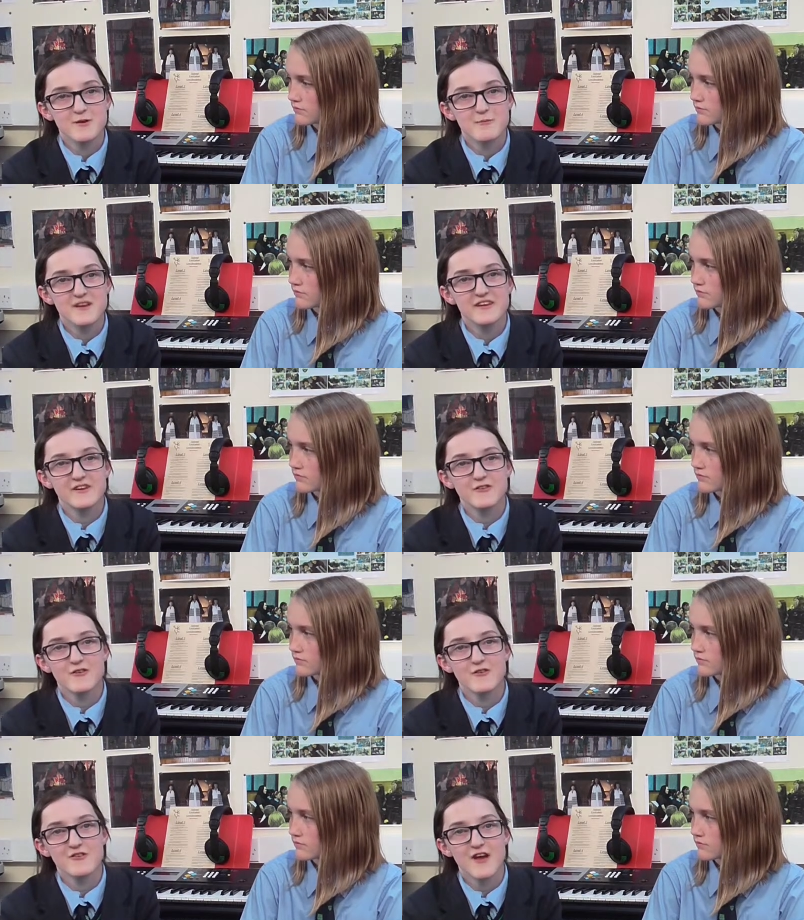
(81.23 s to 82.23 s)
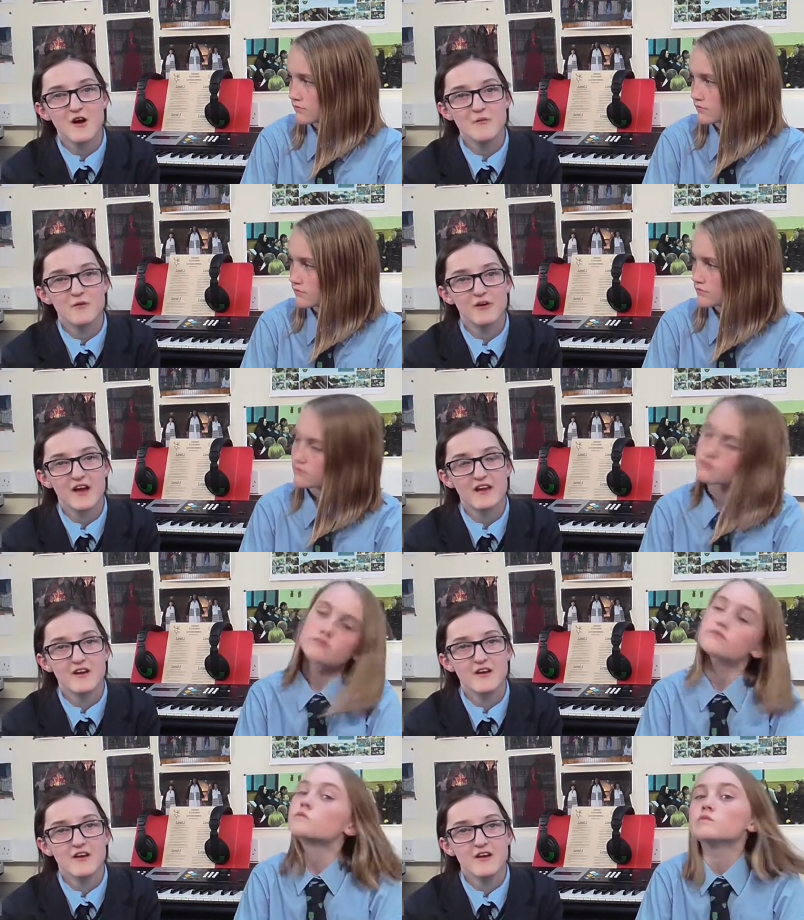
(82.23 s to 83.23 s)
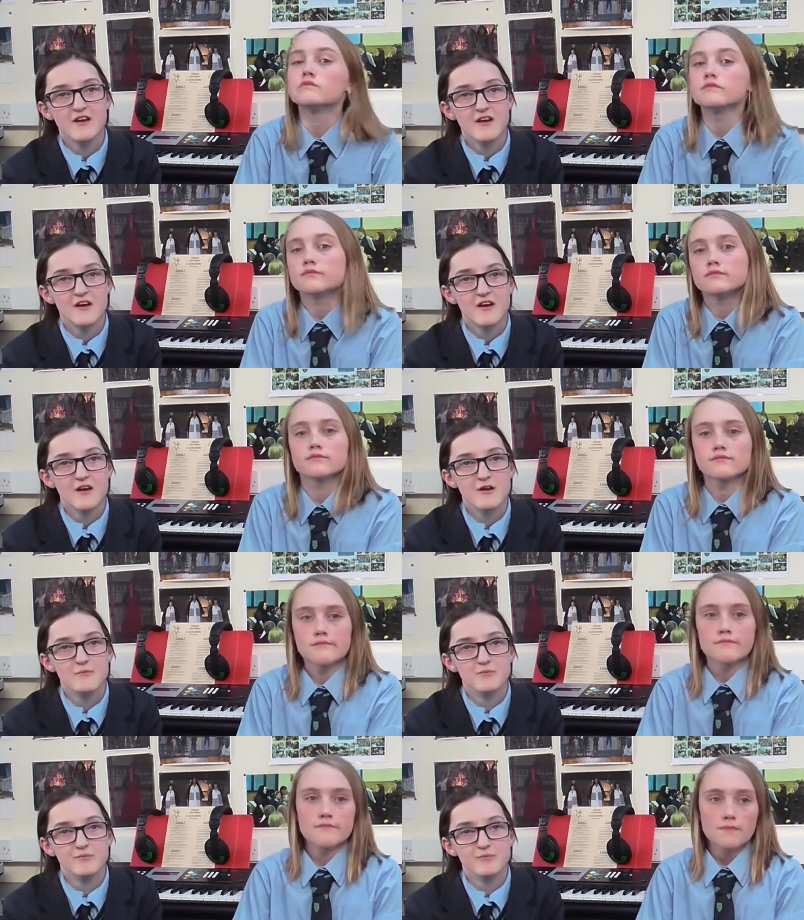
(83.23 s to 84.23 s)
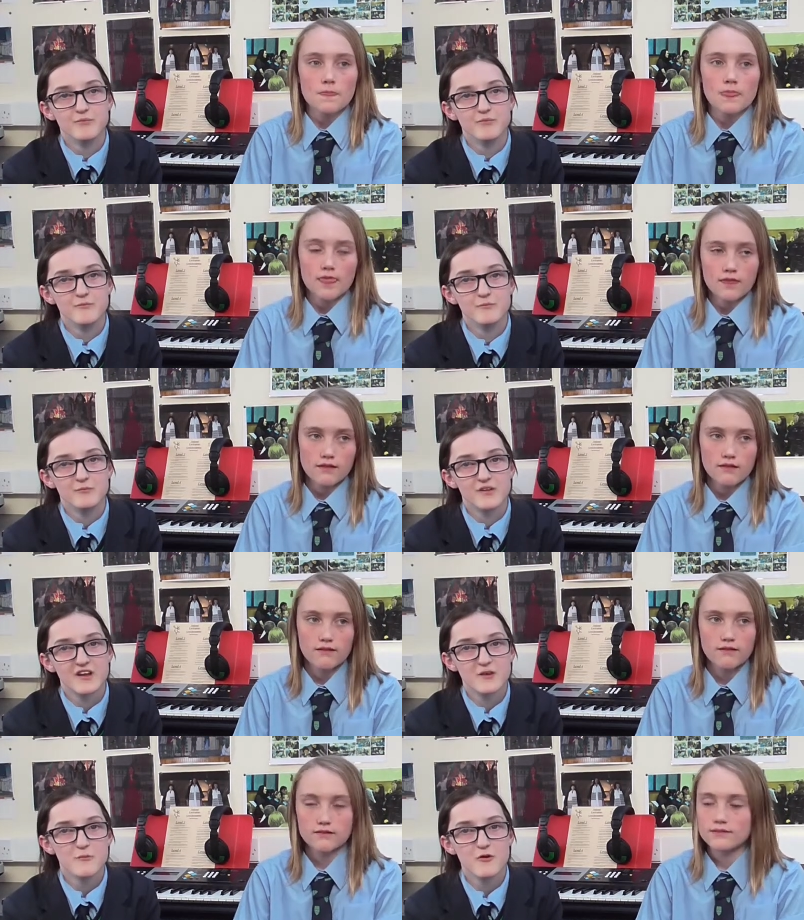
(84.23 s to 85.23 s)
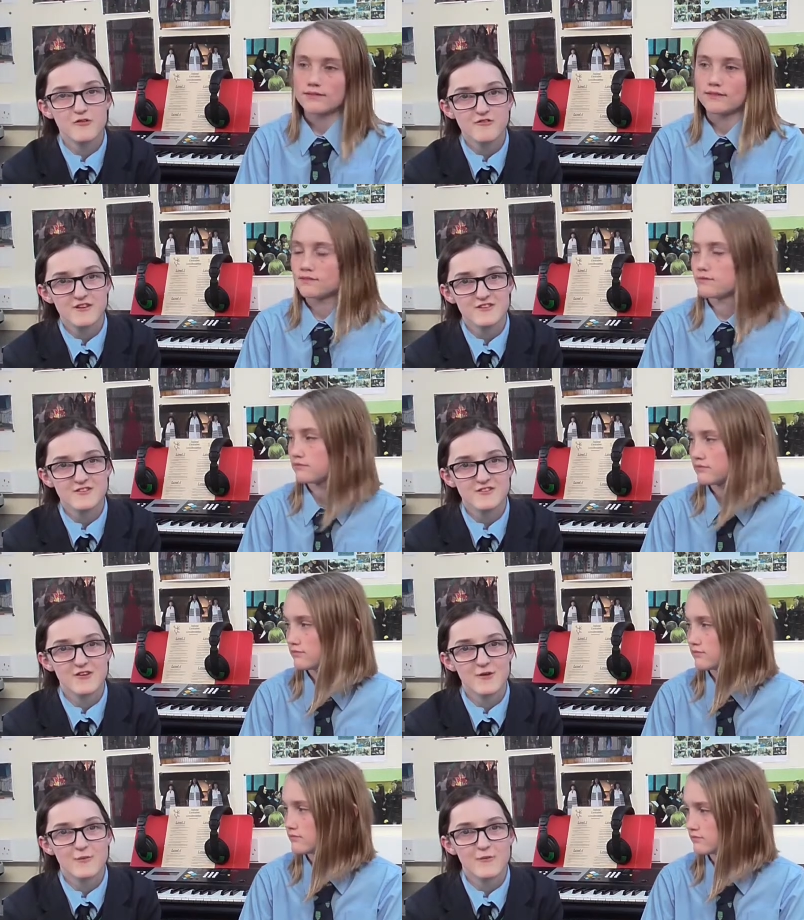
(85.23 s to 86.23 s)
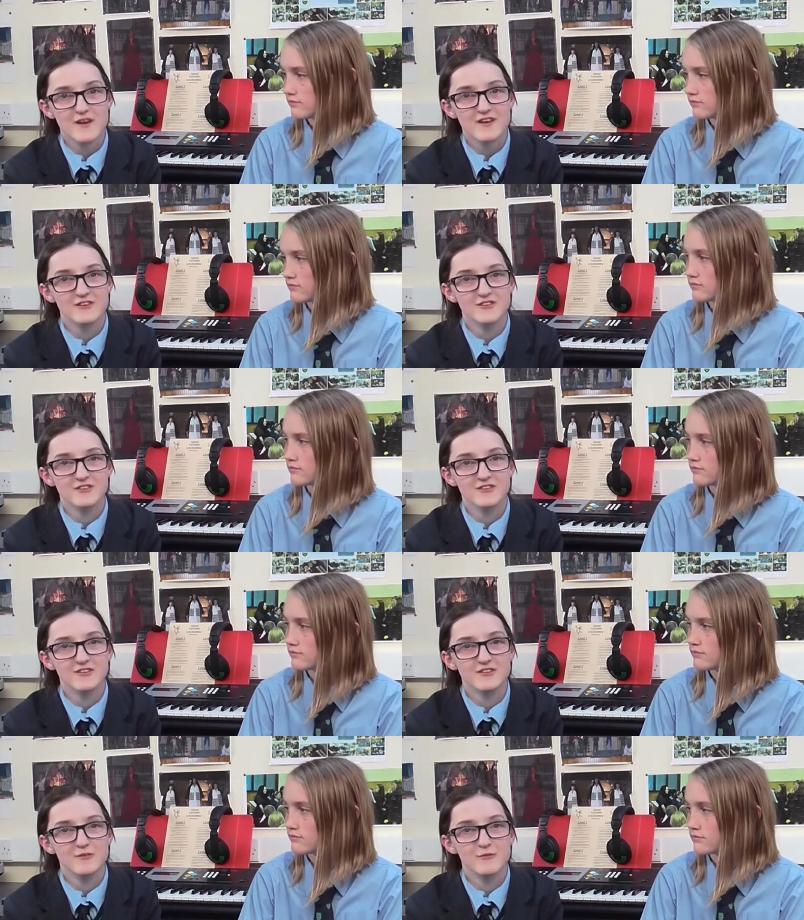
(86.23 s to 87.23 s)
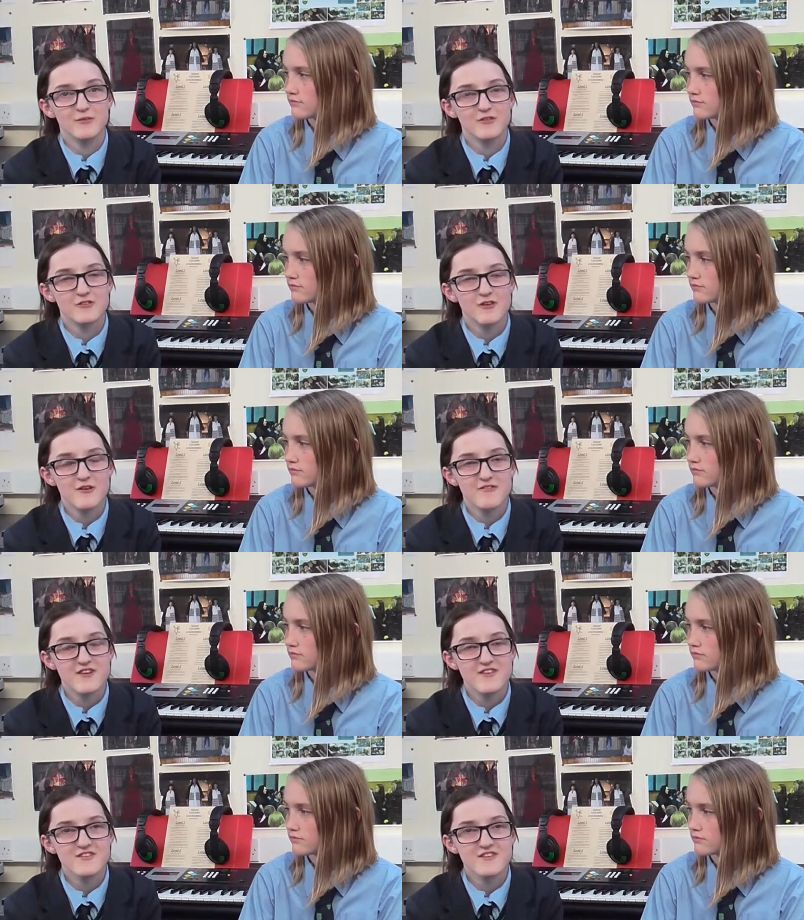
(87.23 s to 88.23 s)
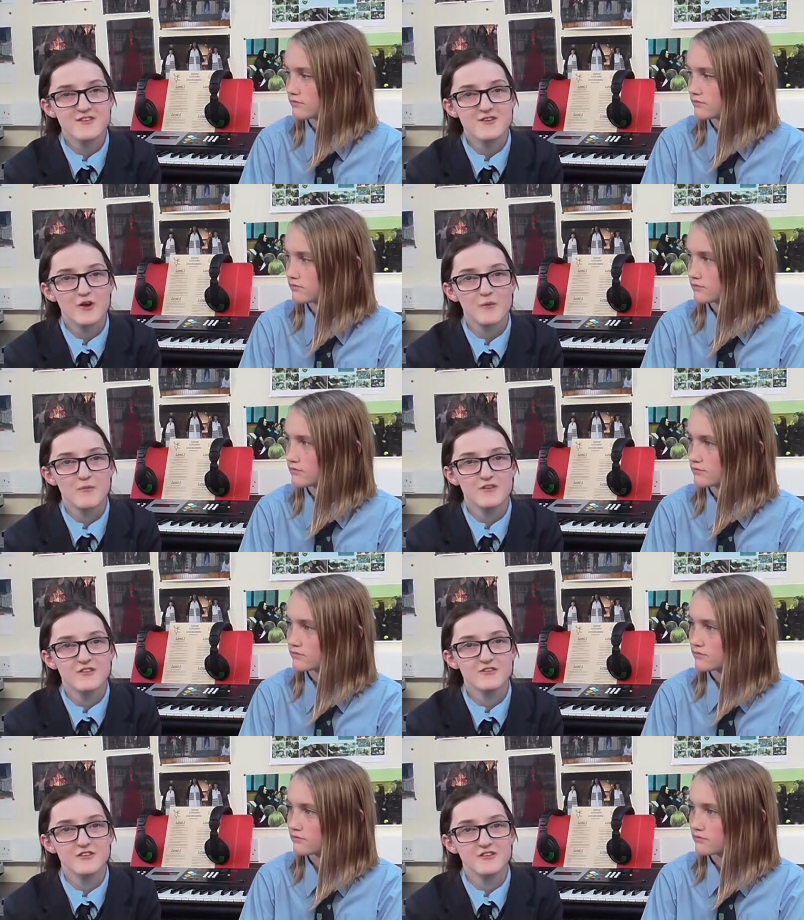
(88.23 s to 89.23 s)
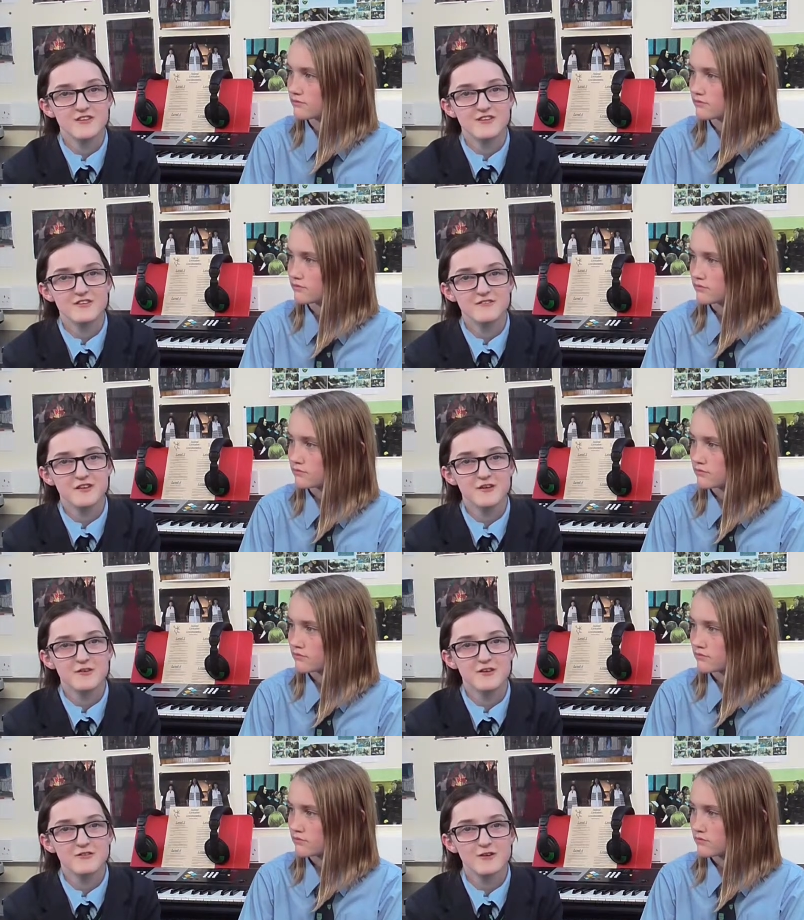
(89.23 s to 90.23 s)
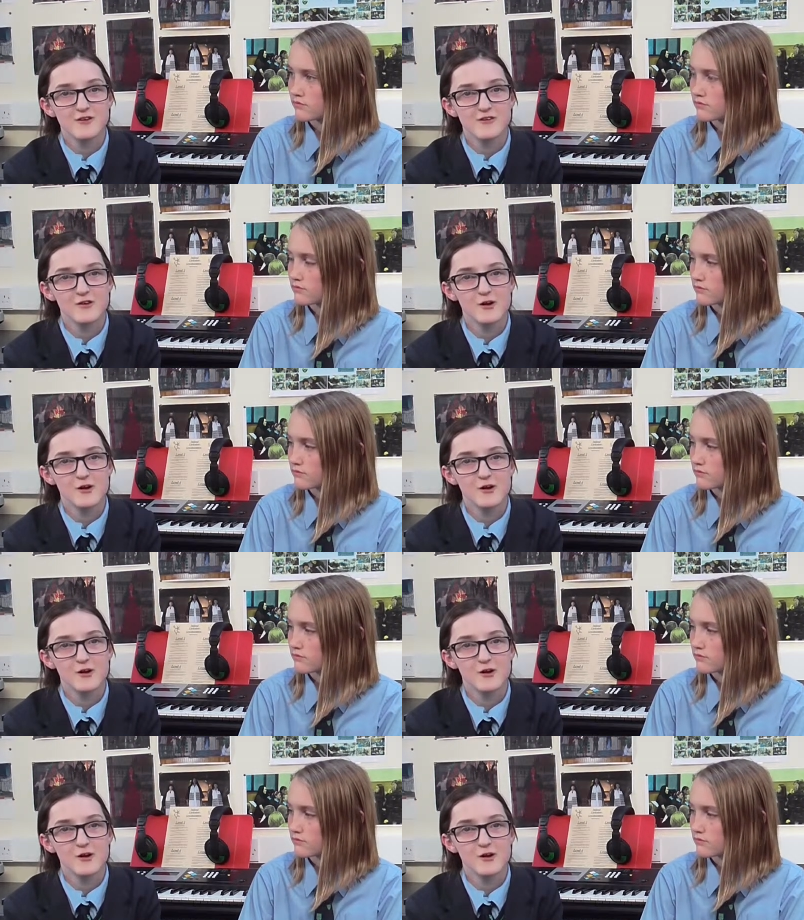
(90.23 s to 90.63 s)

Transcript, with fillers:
Speaker 1: you can make your own sound but kind of um, kind of morph it into your own way and so it fits into composition and I think when you've got your